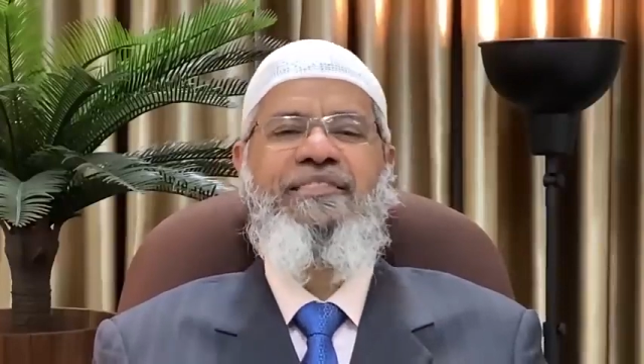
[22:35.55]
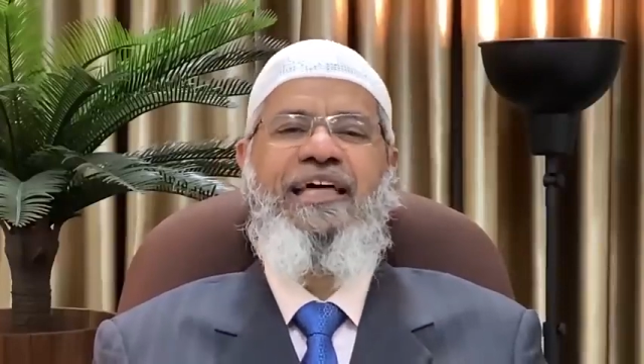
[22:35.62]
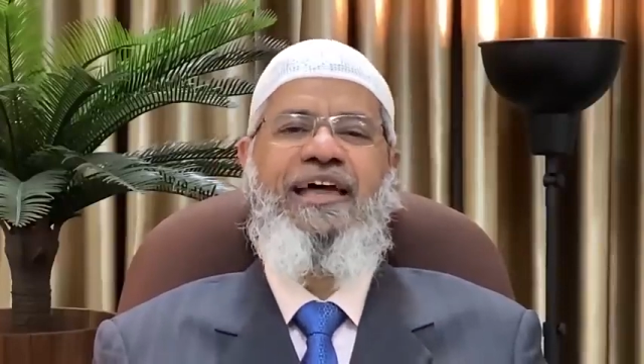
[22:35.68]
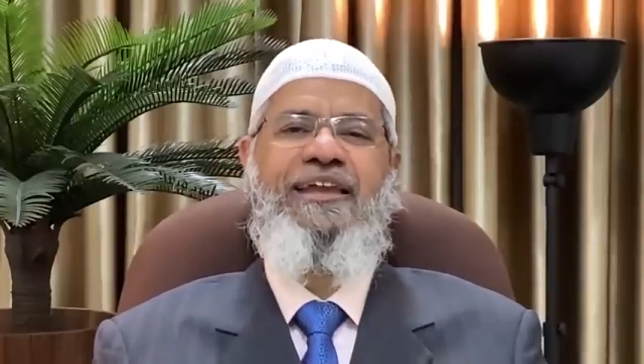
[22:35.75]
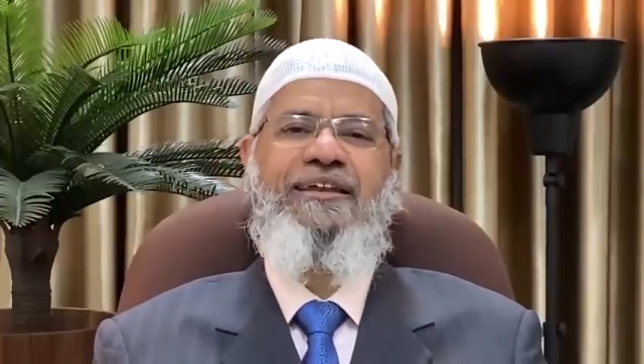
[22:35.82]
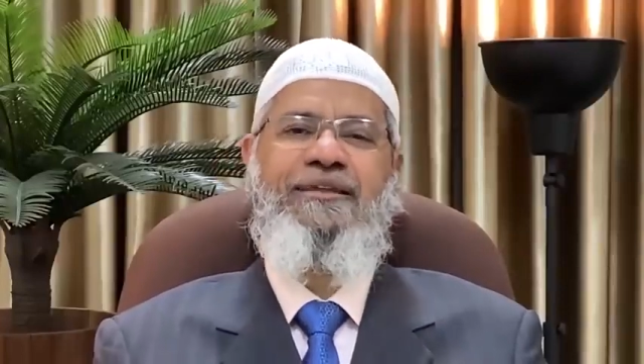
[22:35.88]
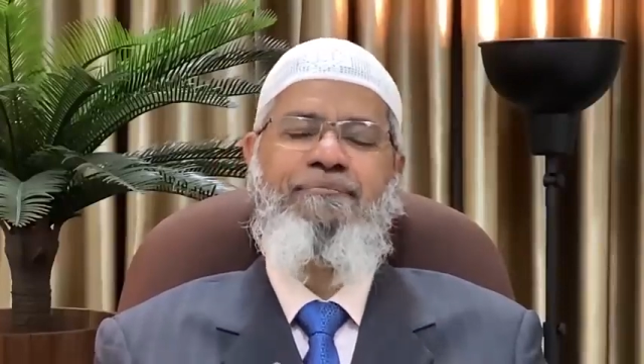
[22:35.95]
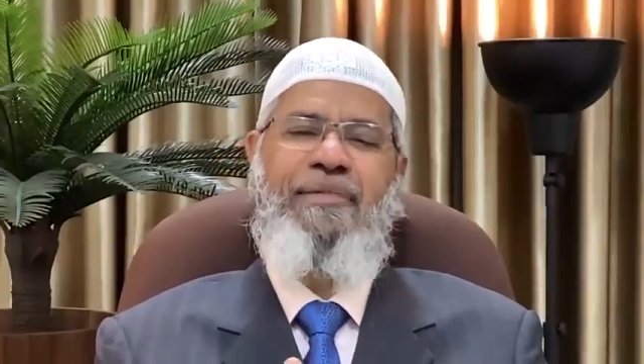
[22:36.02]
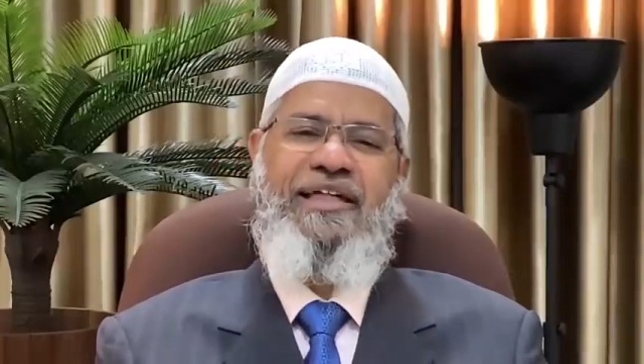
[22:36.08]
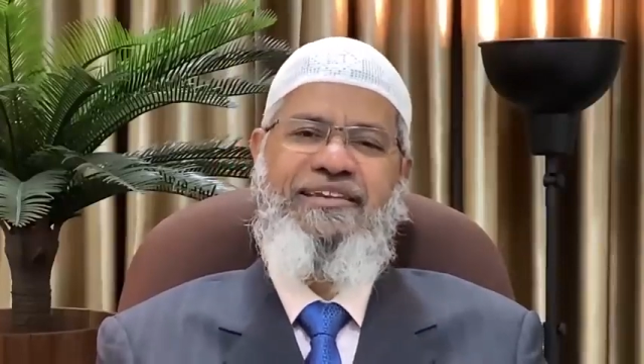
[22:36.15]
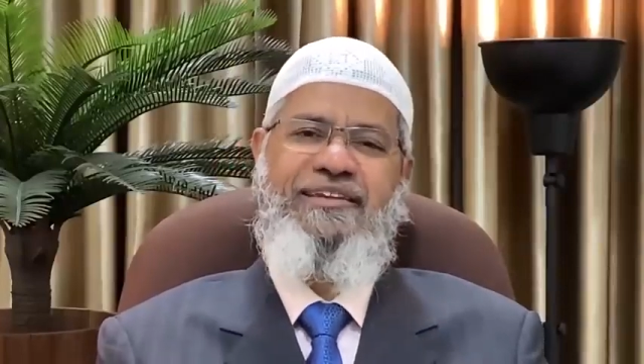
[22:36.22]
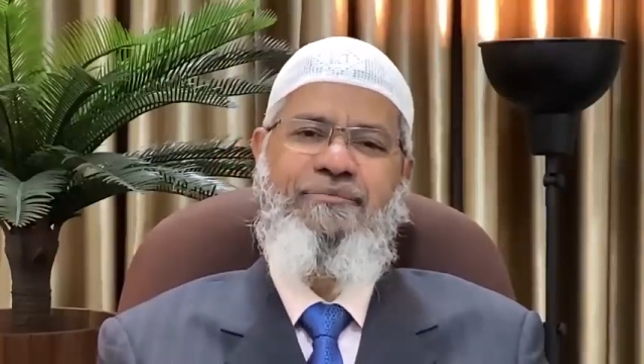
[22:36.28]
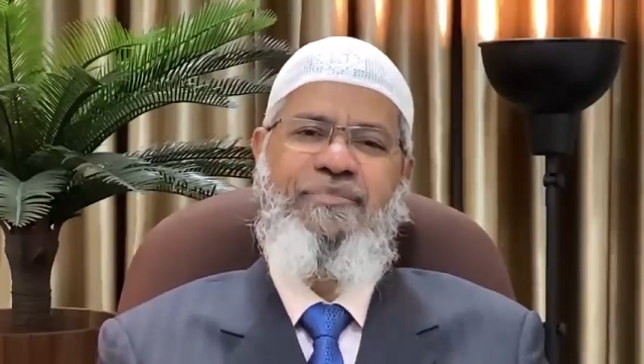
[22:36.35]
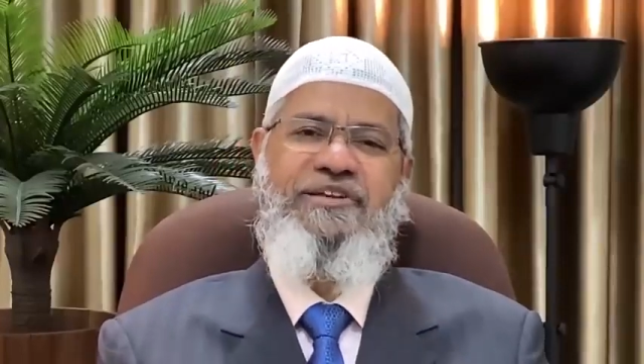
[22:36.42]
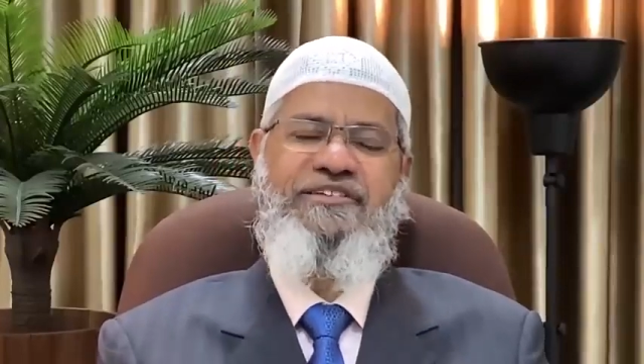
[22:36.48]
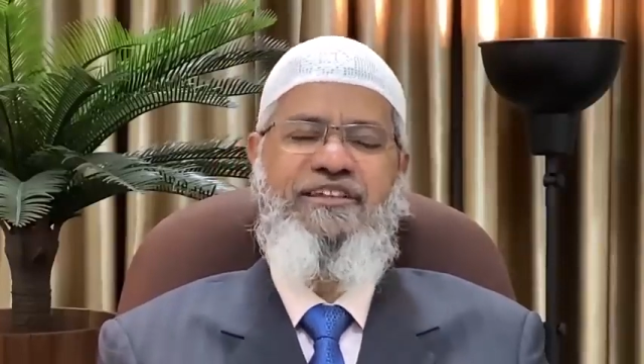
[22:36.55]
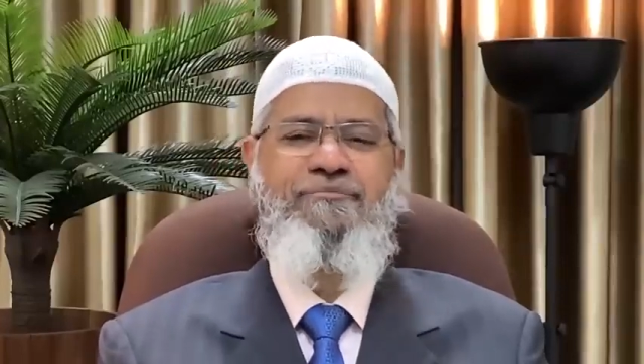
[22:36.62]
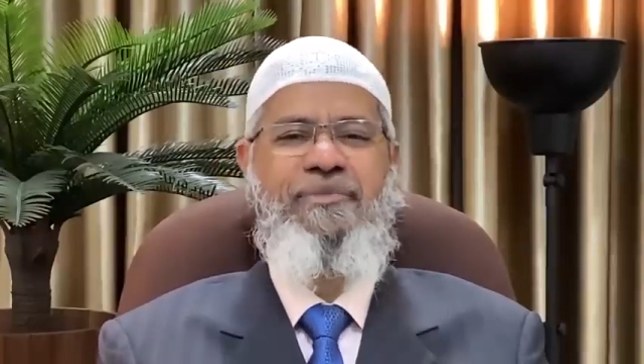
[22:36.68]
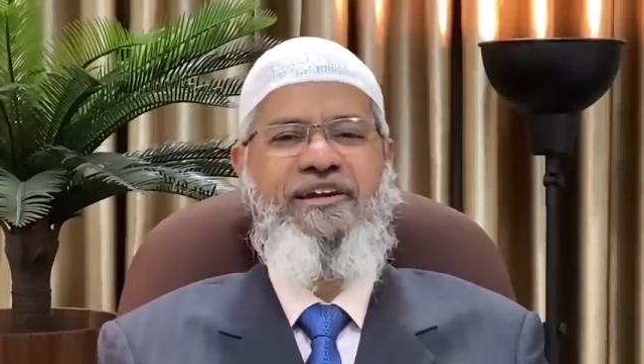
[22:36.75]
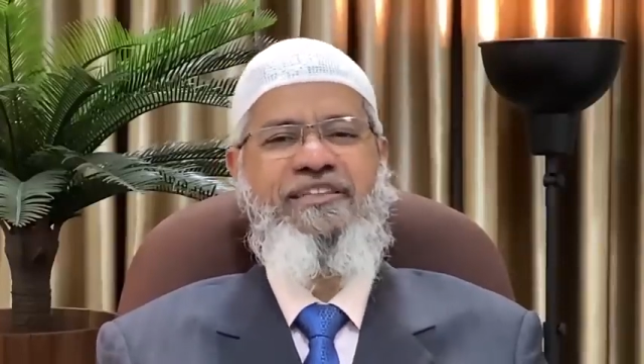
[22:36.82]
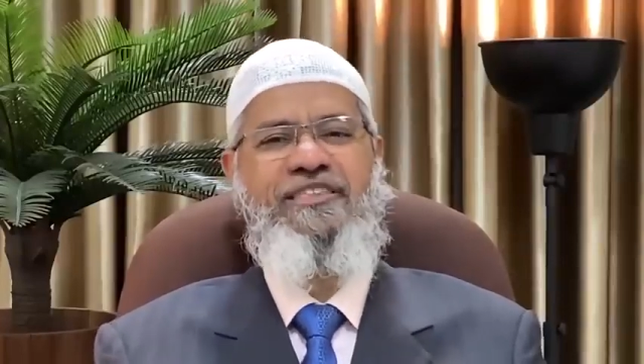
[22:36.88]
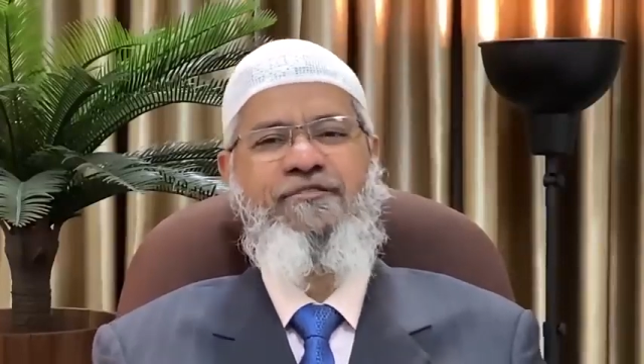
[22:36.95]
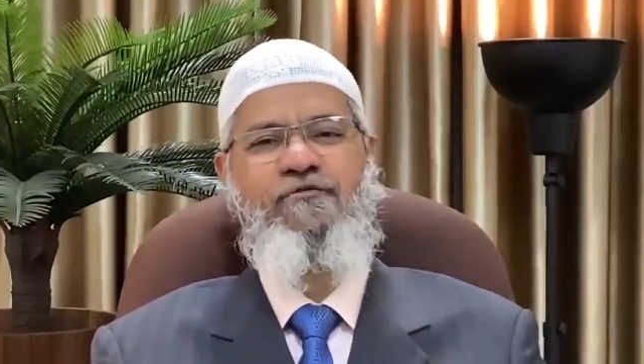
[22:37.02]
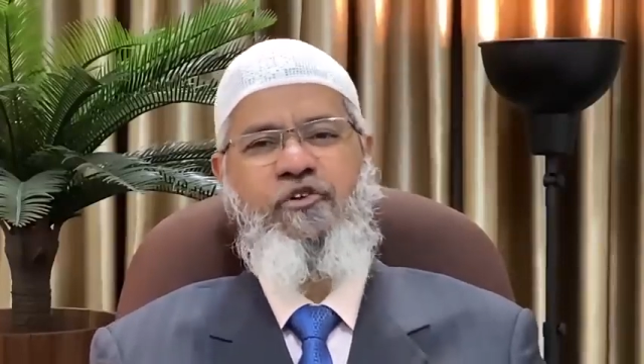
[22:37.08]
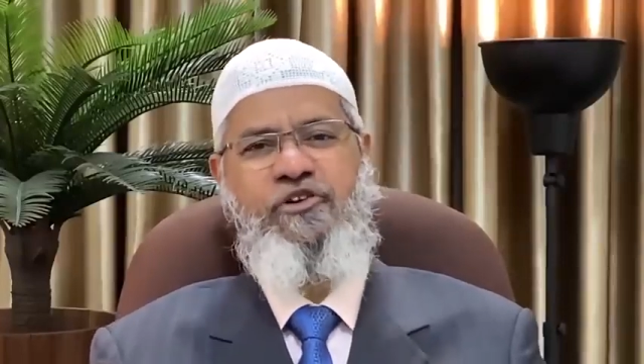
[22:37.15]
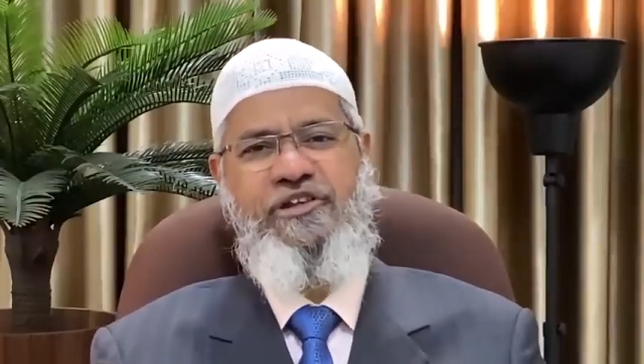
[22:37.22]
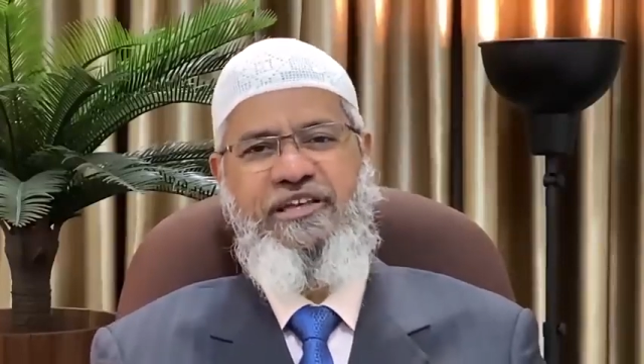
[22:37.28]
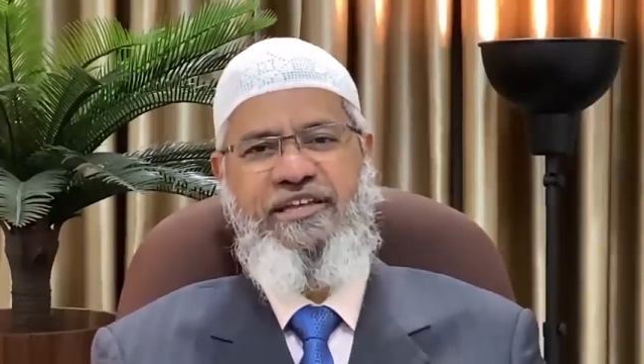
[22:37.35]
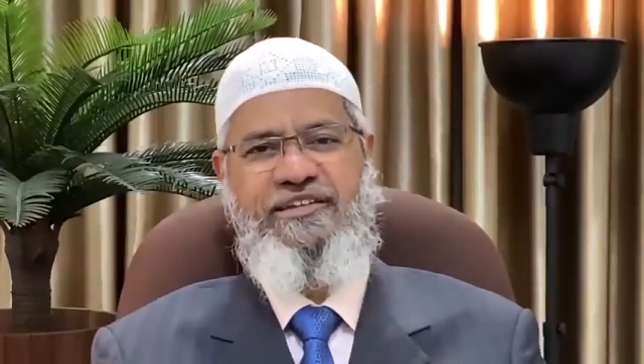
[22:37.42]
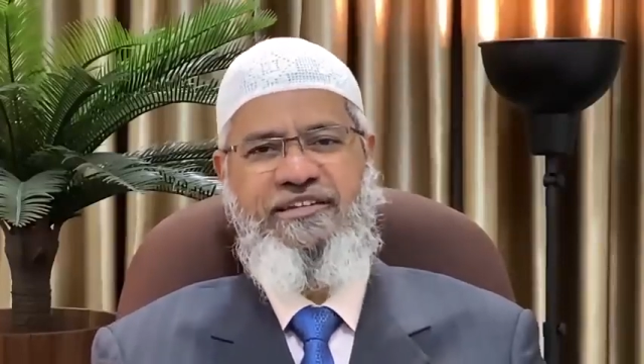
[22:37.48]
that masturbation is better than
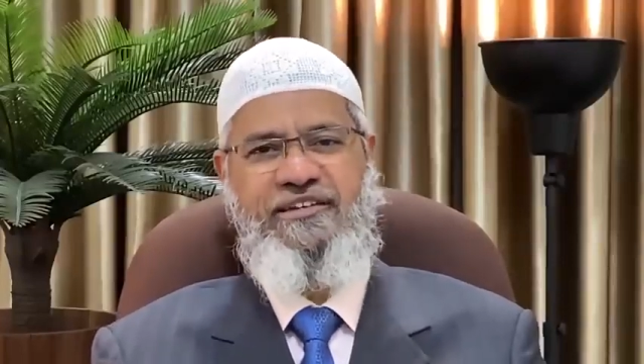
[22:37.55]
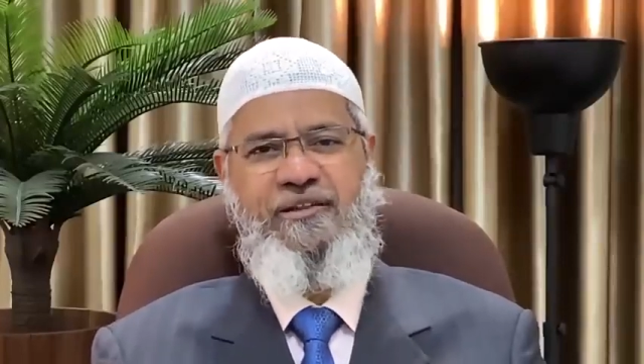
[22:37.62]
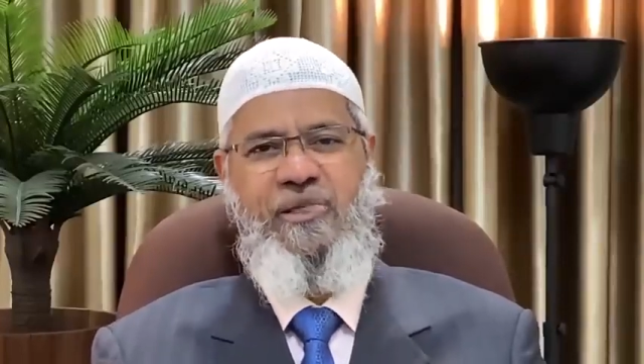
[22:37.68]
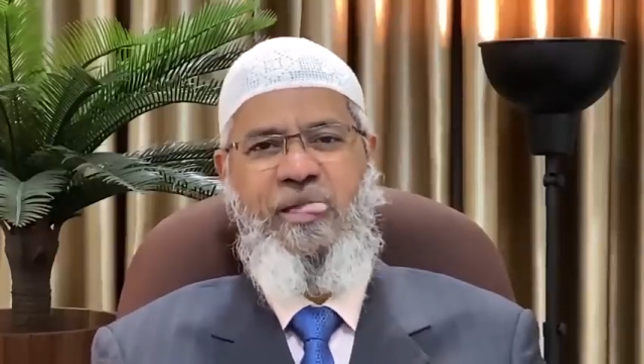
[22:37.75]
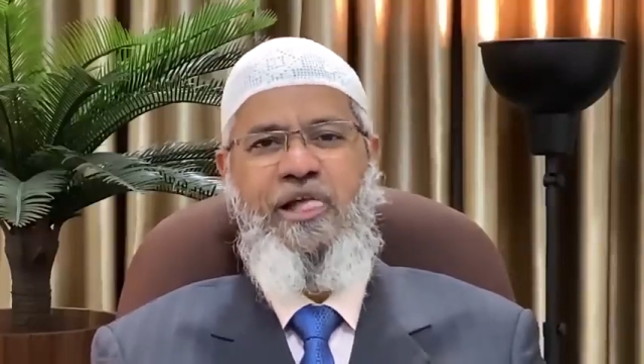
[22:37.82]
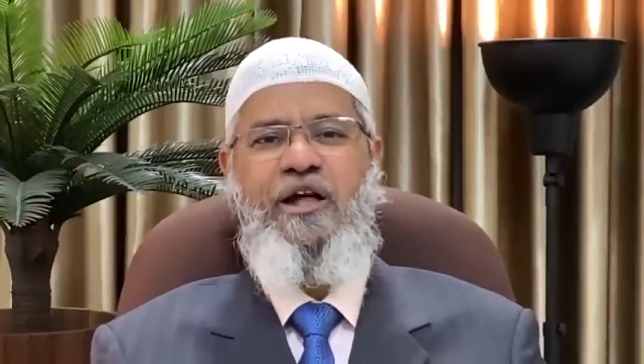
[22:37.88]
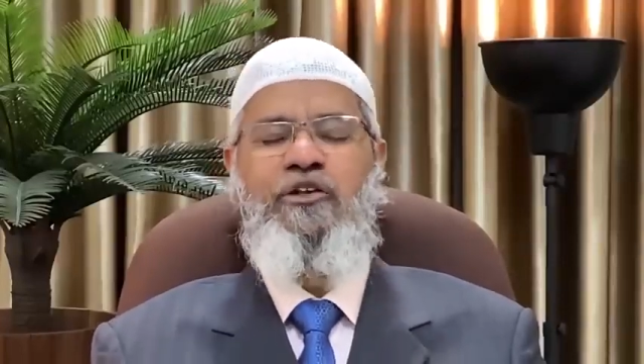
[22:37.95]
fornication.